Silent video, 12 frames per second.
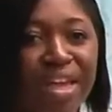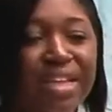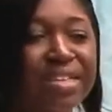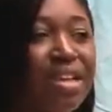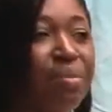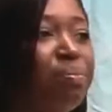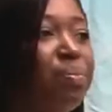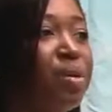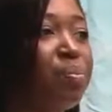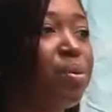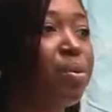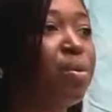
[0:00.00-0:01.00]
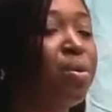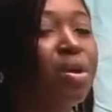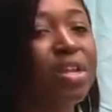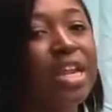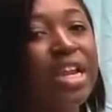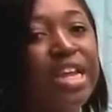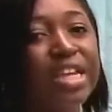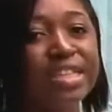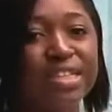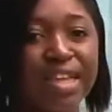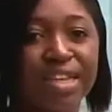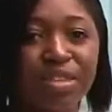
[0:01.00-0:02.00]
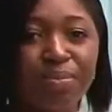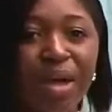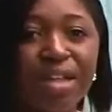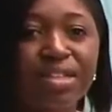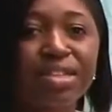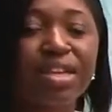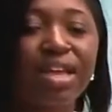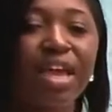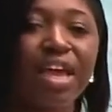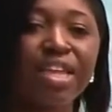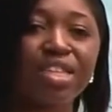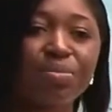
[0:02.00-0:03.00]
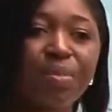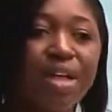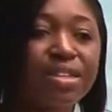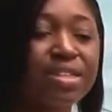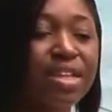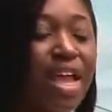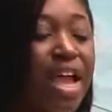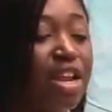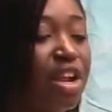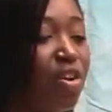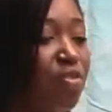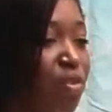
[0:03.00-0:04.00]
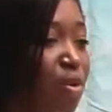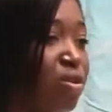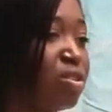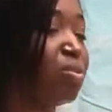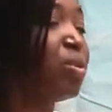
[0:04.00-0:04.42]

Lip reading: Some people, they need 6 months, 8 months, and then of course